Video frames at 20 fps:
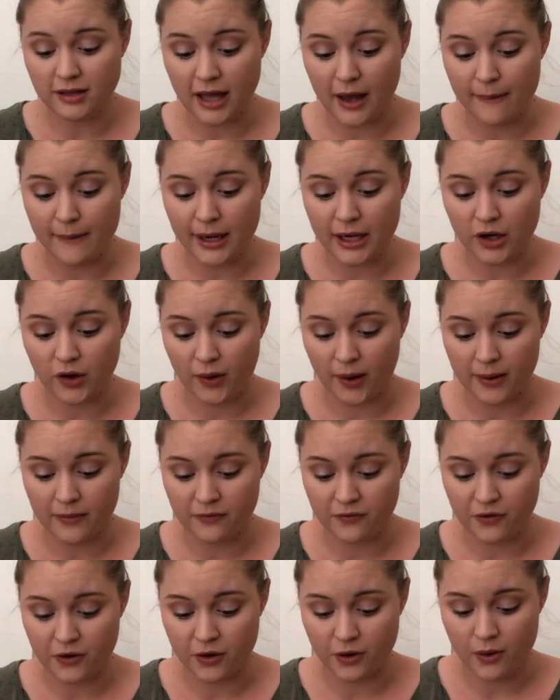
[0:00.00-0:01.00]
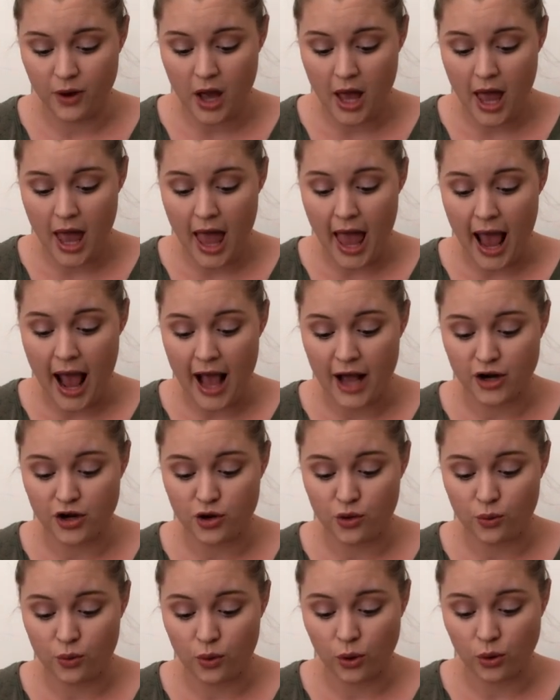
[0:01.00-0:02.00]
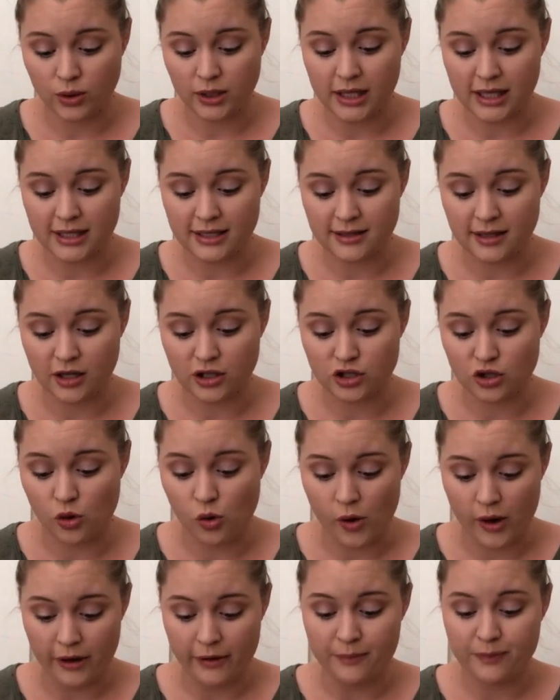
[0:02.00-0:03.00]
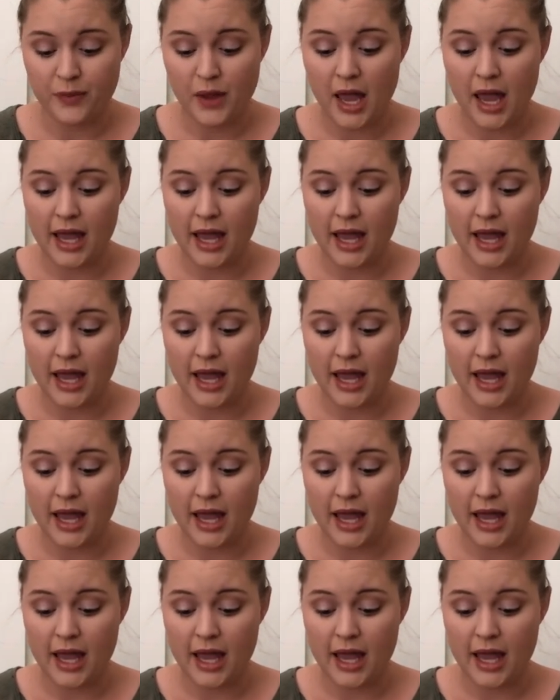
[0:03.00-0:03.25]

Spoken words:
lemon, grapefruit, and neroli essential oil.